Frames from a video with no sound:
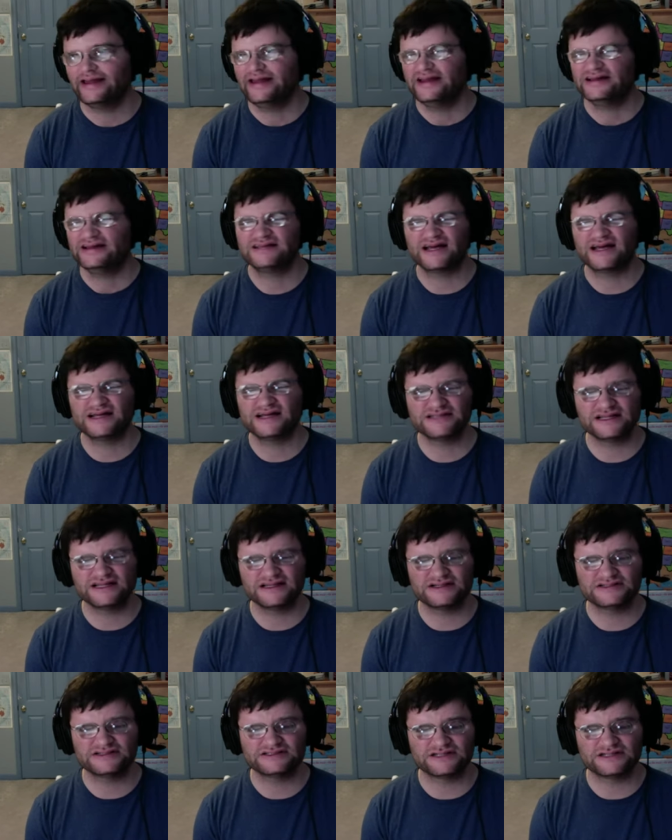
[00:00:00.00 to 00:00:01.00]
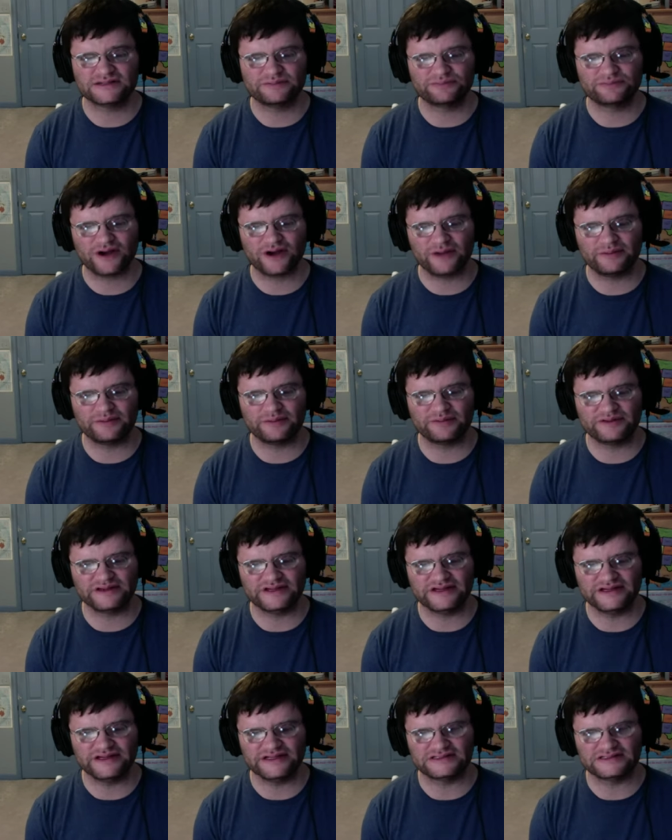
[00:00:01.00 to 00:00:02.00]
sounds like there's some
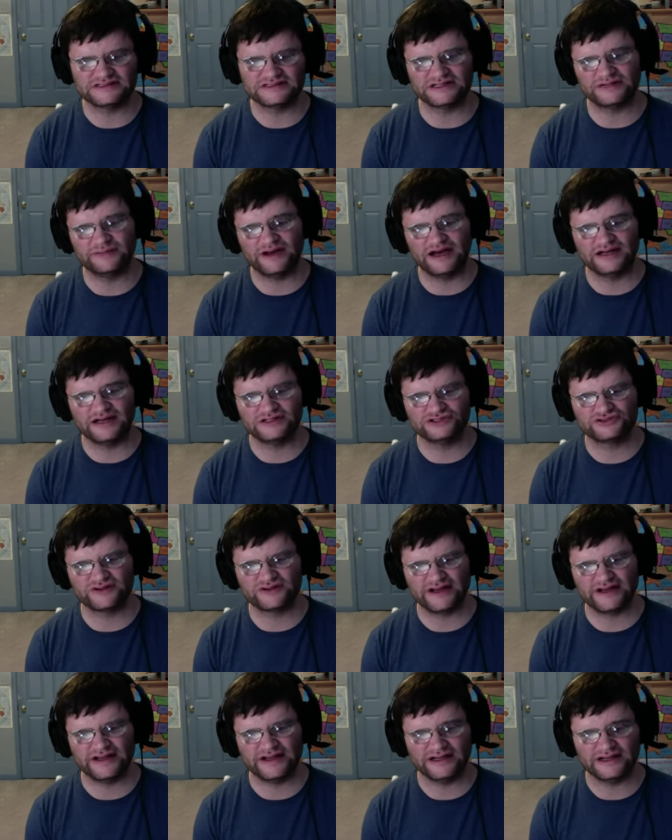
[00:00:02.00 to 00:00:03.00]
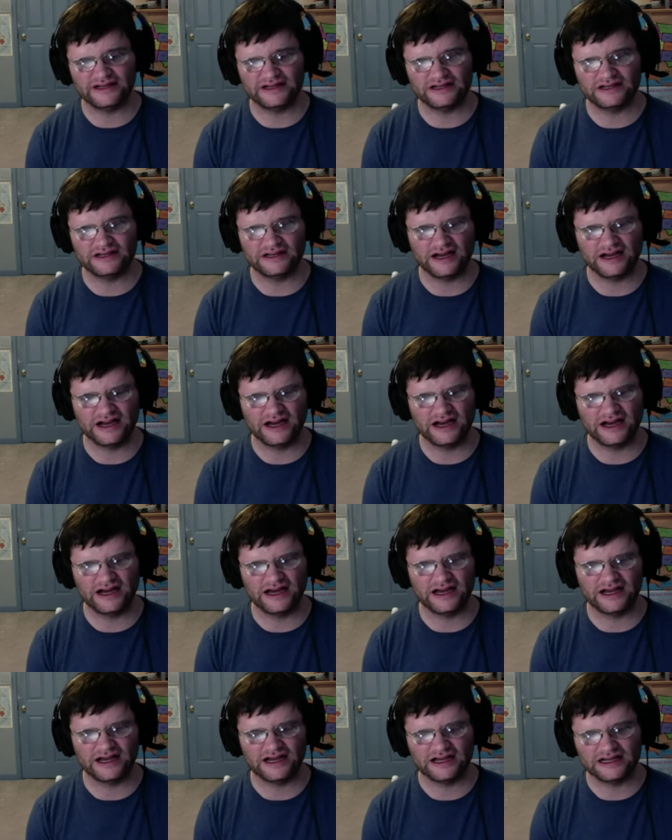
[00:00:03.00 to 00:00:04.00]
probably some untrained
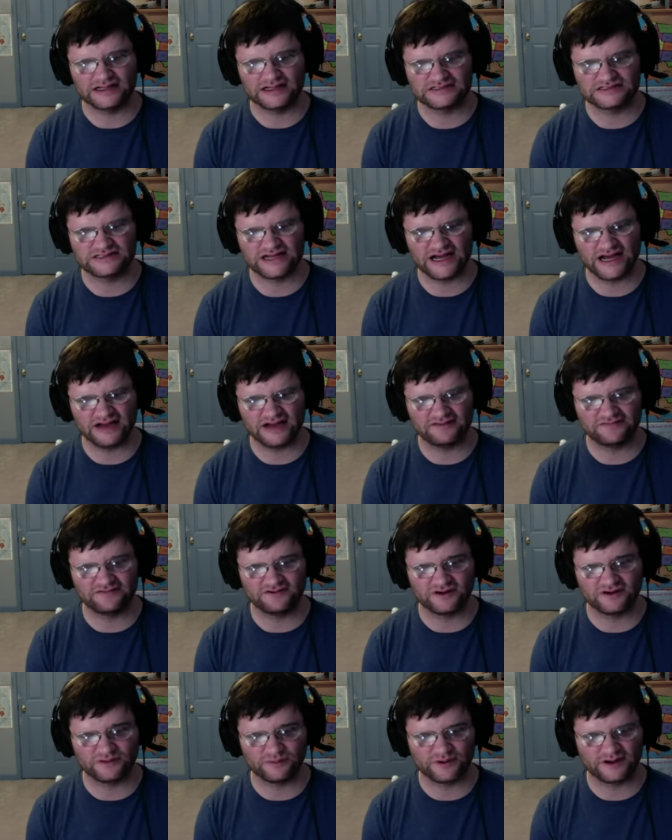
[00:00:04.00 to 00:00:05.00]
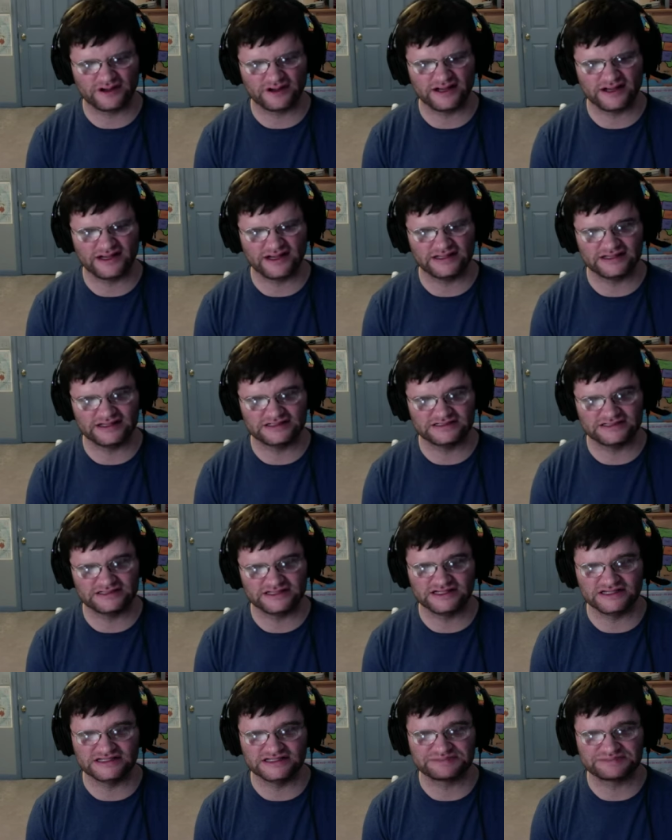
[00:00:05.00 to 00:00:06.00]
uh, staff who are working in this
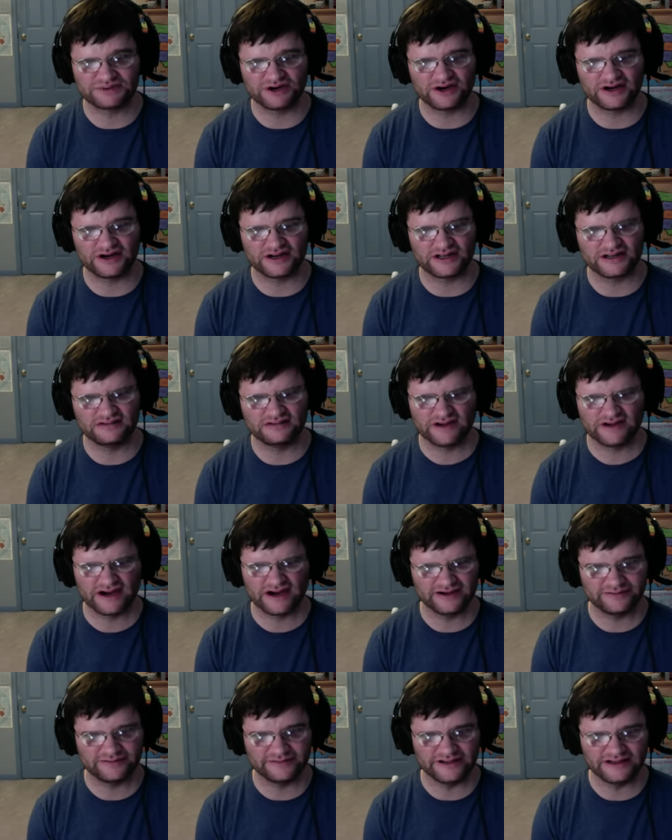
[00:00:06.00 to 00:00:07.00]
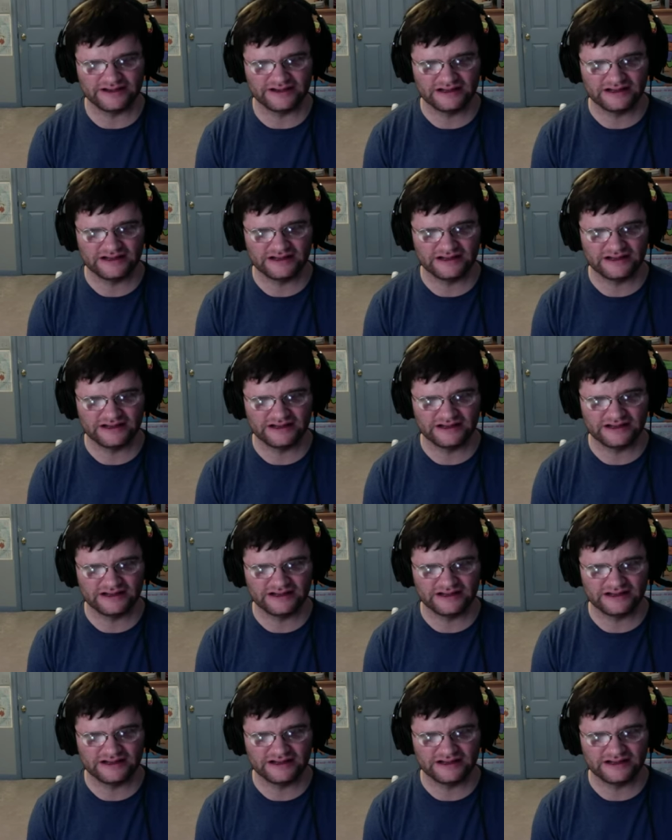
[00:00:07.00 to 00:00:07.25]
in this park environment,